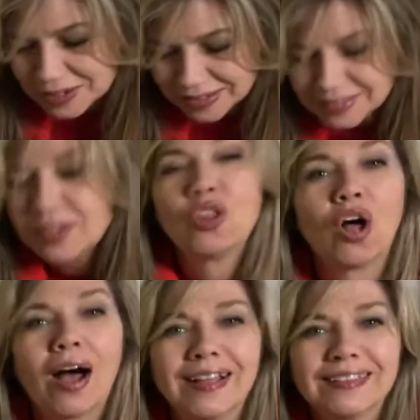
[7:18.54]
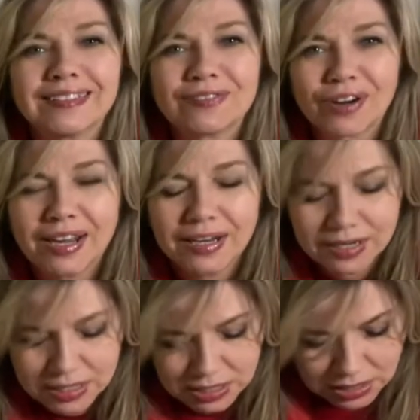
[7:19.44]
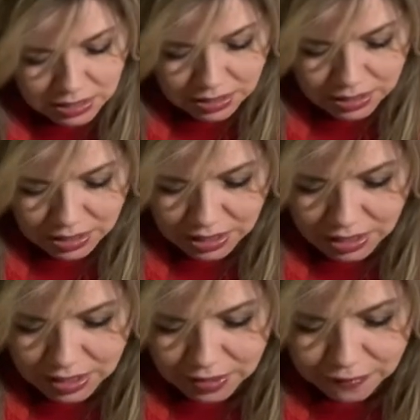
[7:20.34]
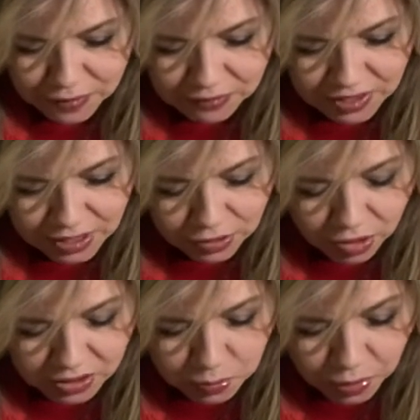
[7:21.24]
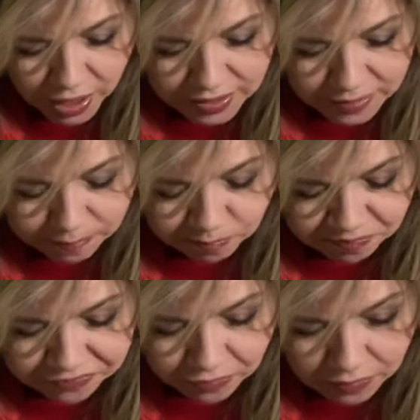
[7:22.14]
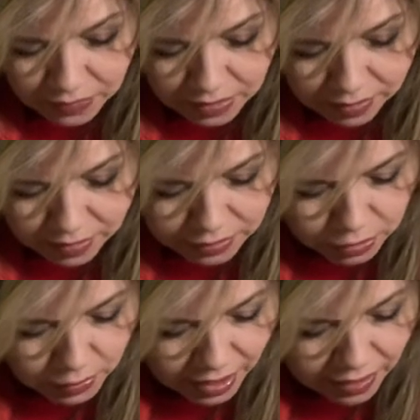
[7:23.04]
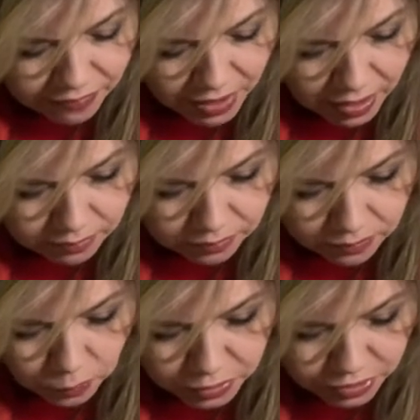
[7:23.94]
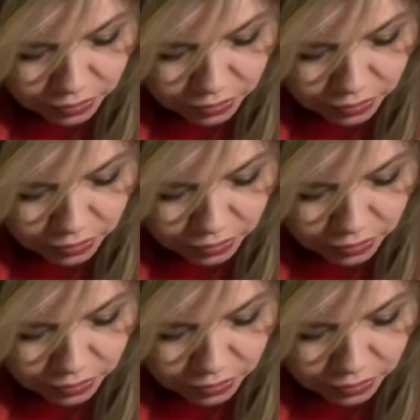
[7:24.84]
It's a lot, right? In a 15-card spread. And then you have 1, 2,